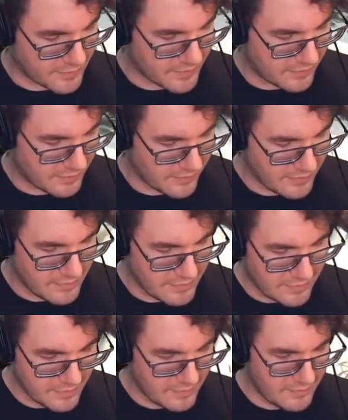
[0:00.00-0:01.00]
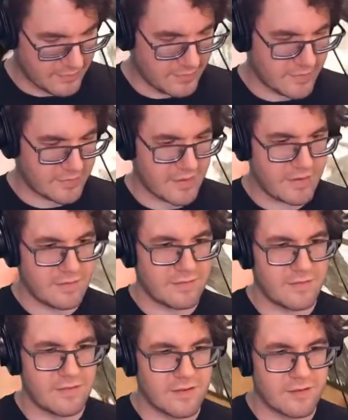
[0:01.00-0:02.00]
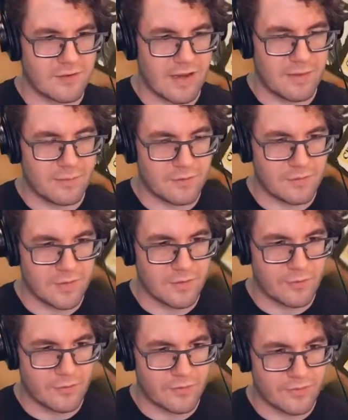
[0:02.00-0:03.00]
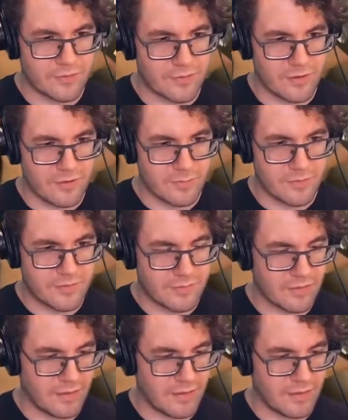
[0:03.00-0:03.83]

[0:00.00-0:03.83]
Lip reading: But these guys are absolutely gorgeous sculpts.